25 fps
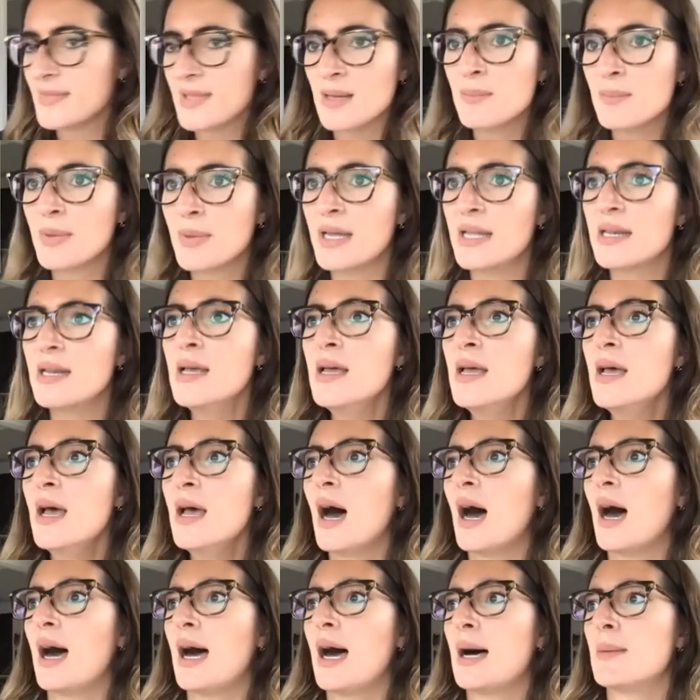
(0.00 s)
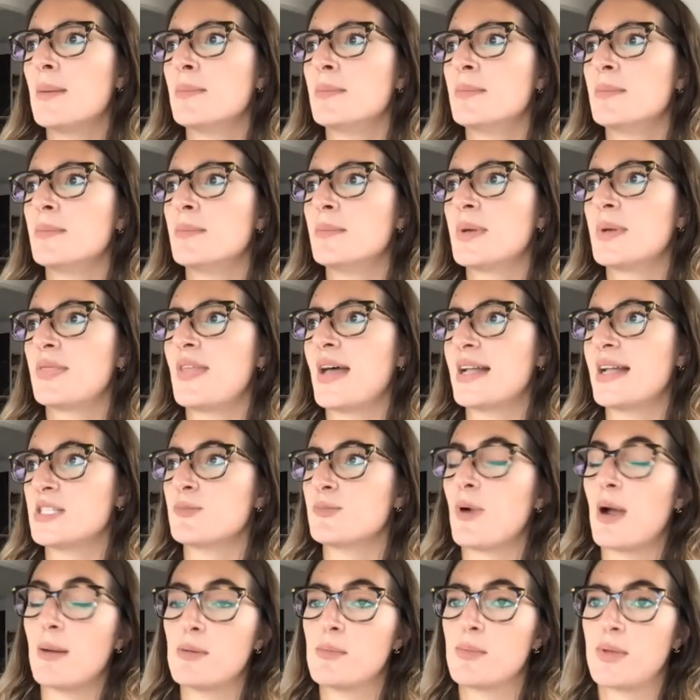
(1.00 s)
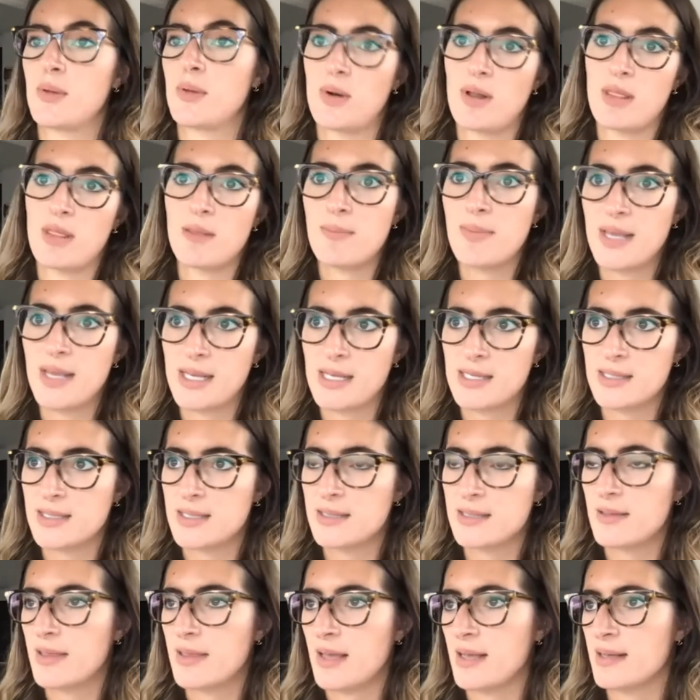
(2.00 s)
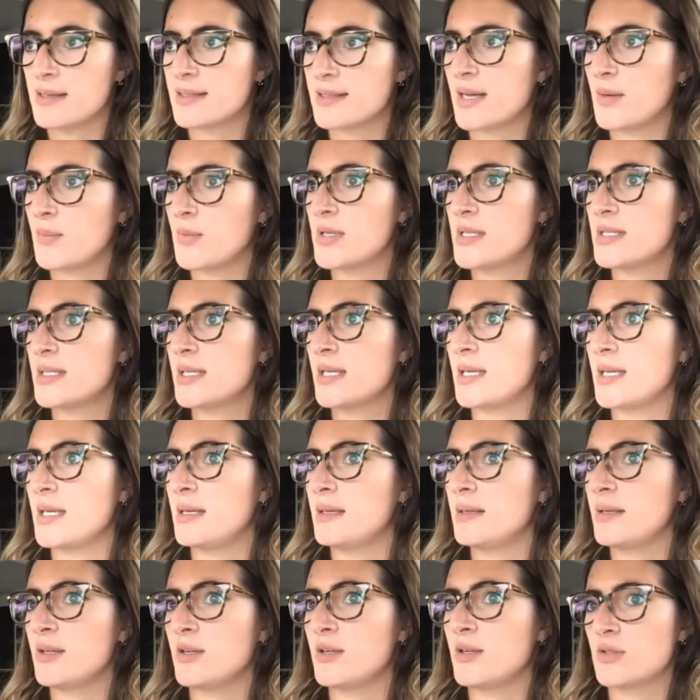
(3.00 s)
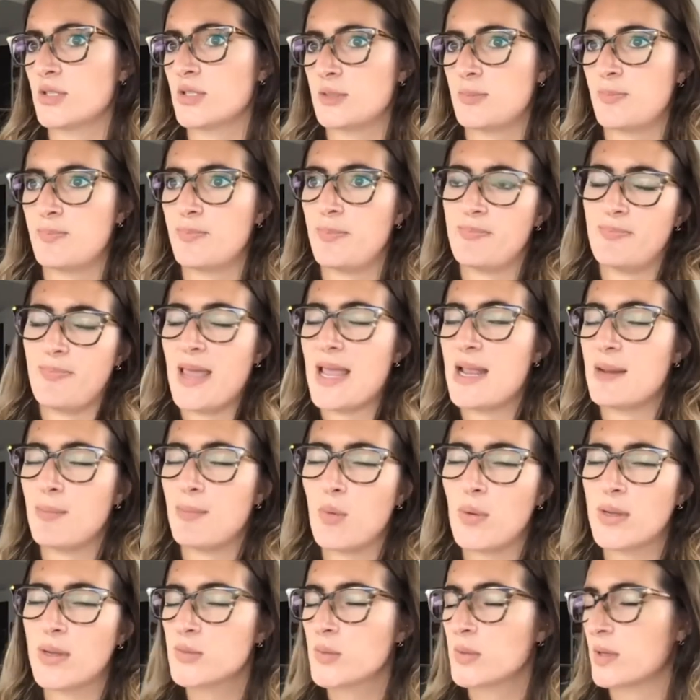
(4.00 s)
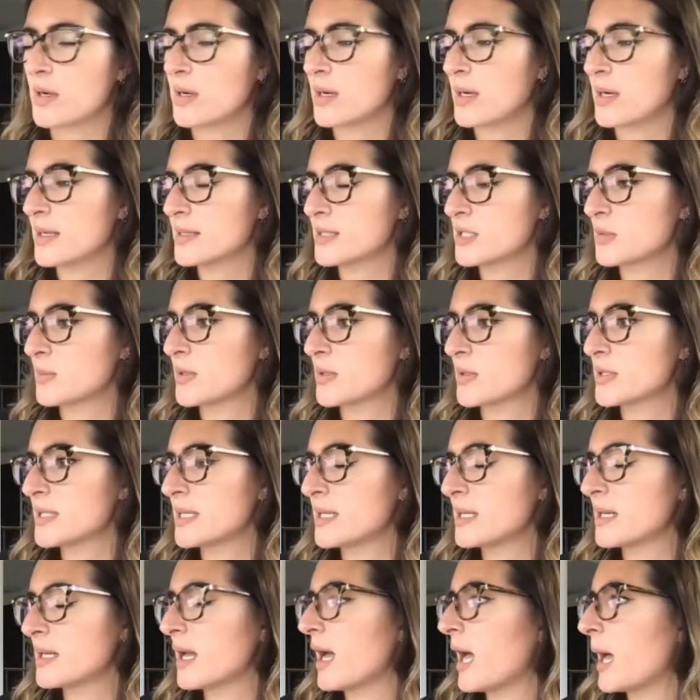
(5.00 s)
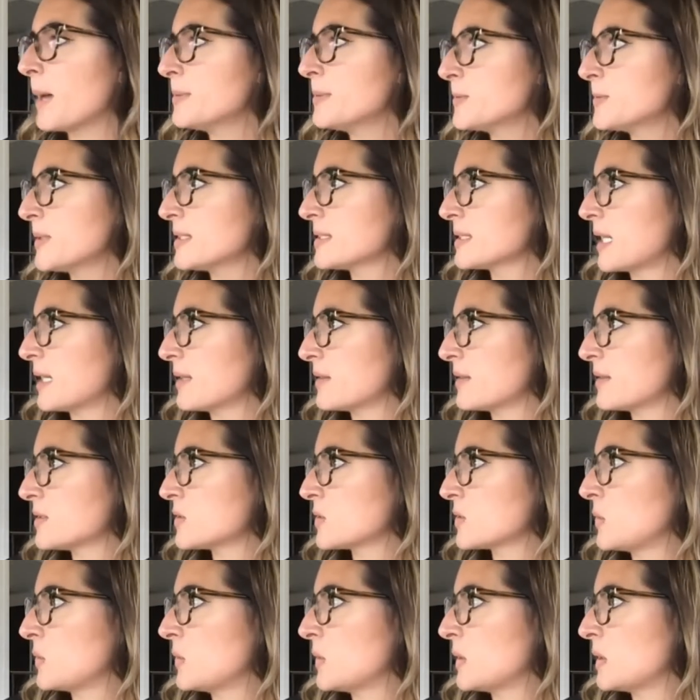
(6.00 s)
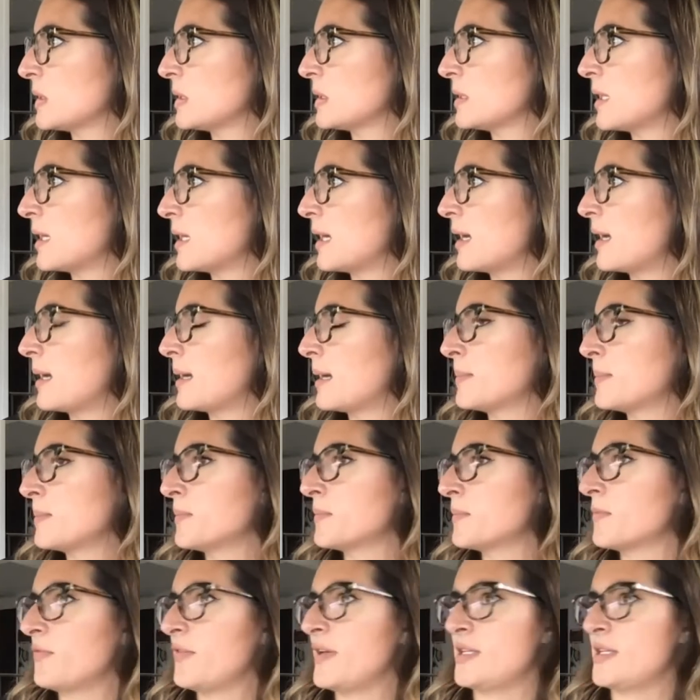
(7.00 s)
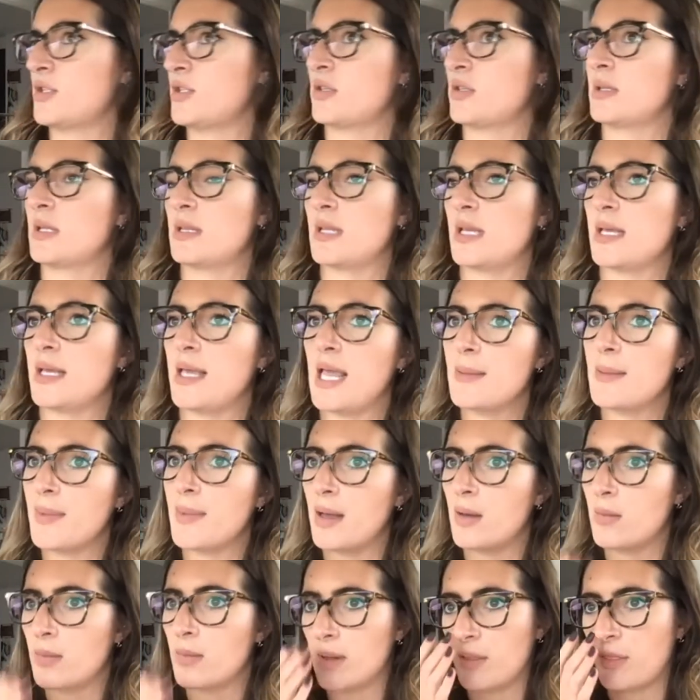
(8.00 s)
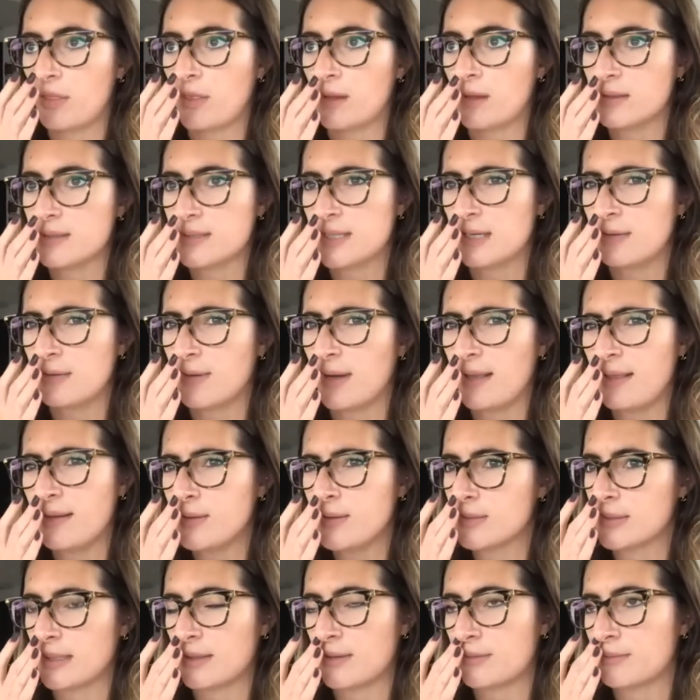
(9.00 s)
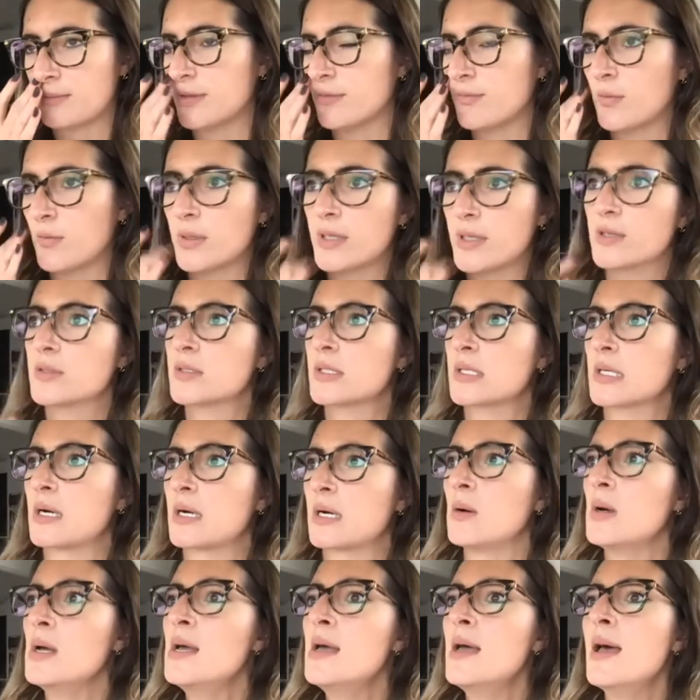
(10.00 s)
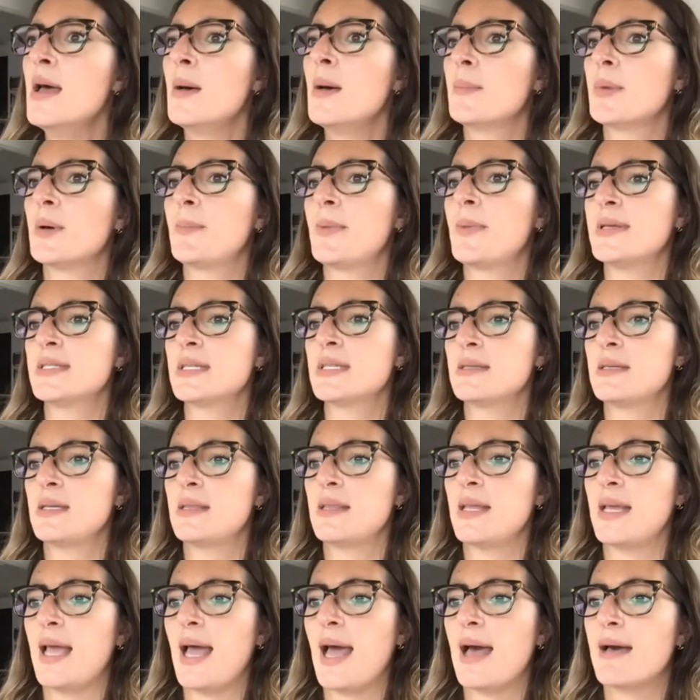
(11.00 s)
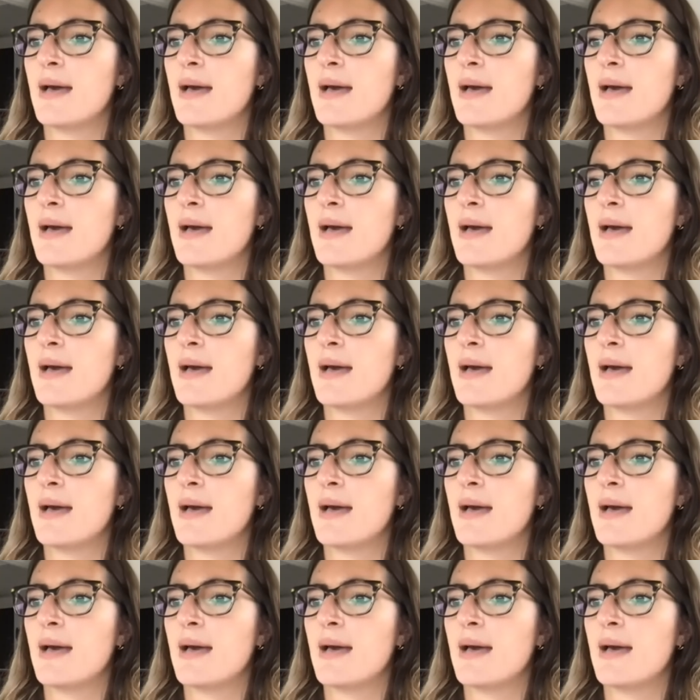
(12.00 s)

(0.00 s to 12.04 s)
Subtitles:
But that's probably one of the biggest things that we see, just pain points with our customers. And HubSpot's got this cool feature that they came out with, I think it was like 3 or 4 years ago. But basically they